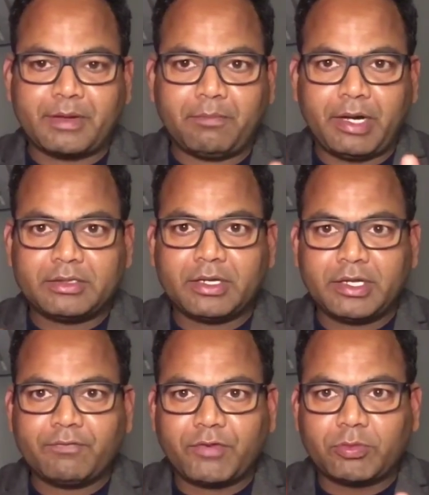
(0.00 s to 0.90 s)
Malta
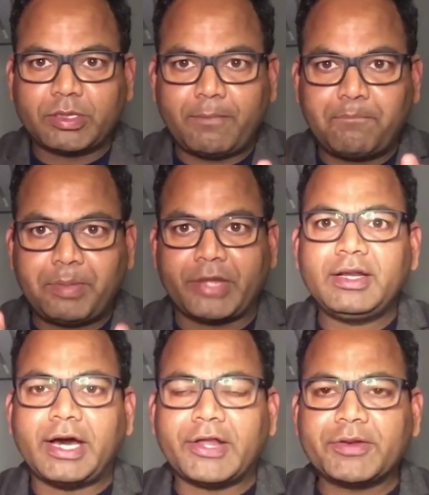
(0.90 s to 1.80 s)
is one of the best.
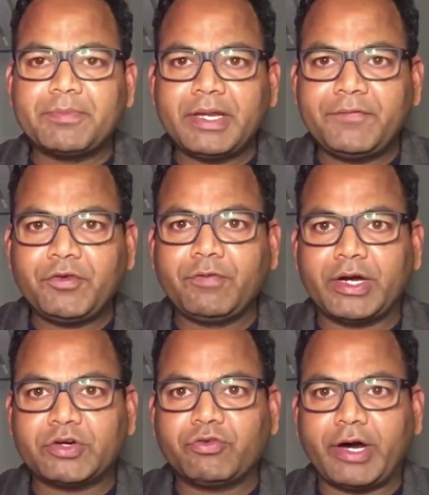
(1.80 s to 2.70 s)
Last May, if you
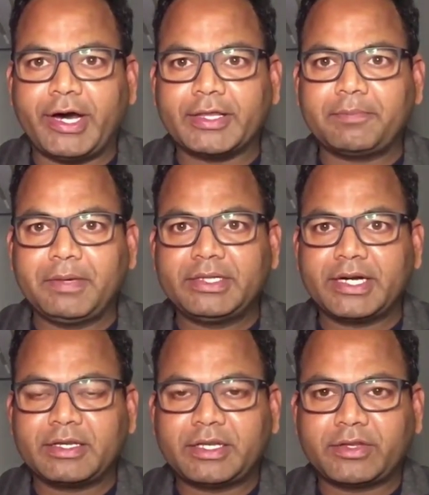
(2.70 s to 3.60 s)
want to ask me
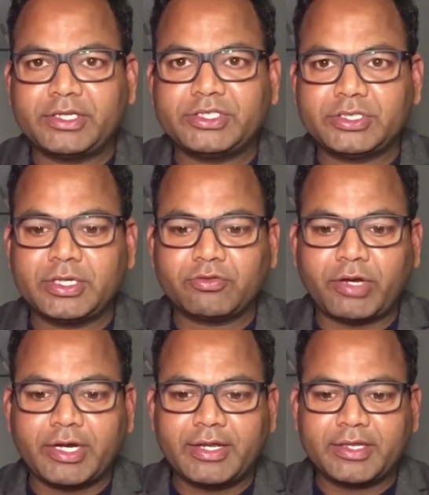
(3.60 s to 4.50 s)
that the suggestion, so
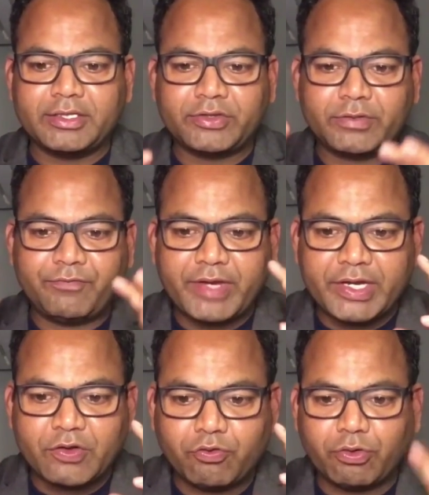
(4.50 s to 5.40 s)
I can say this is
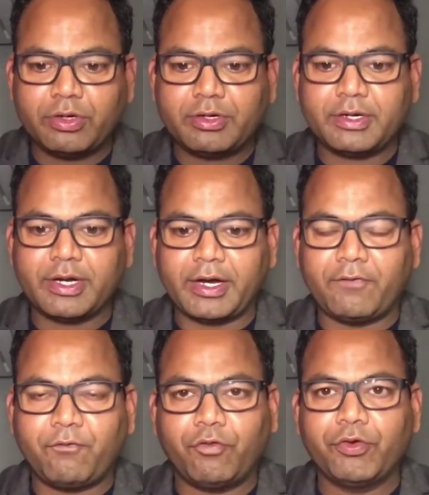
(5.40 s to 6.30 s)
very good
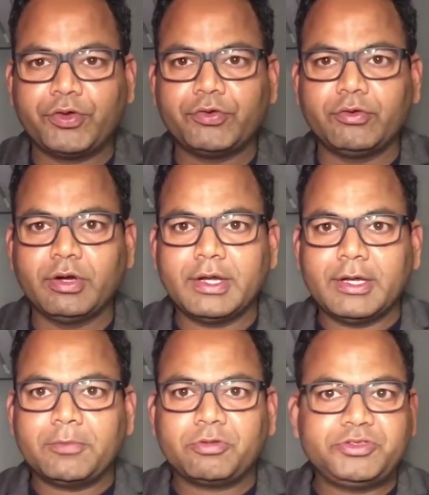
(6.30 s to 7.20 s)
uh, for you
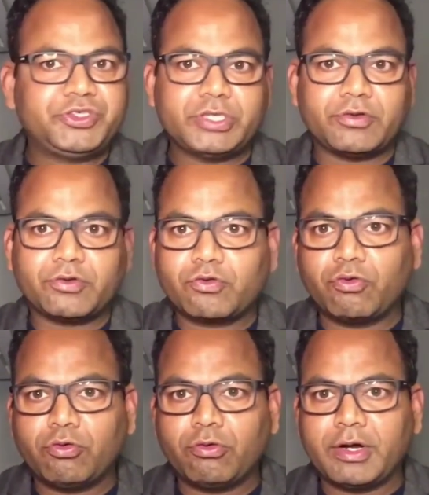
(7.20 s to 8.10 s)
to just
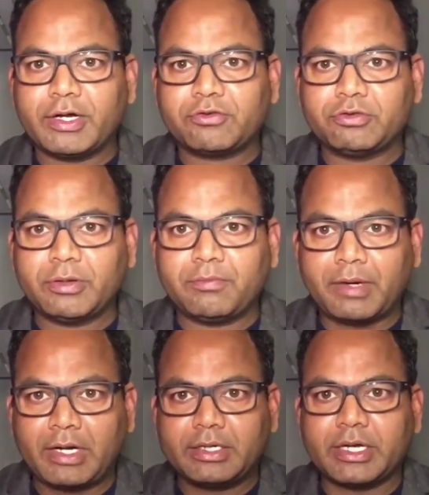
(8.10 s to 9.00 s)
go uh, to the
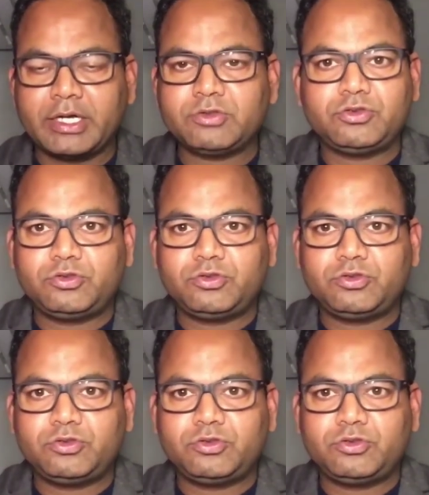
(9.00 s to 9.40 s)
Malta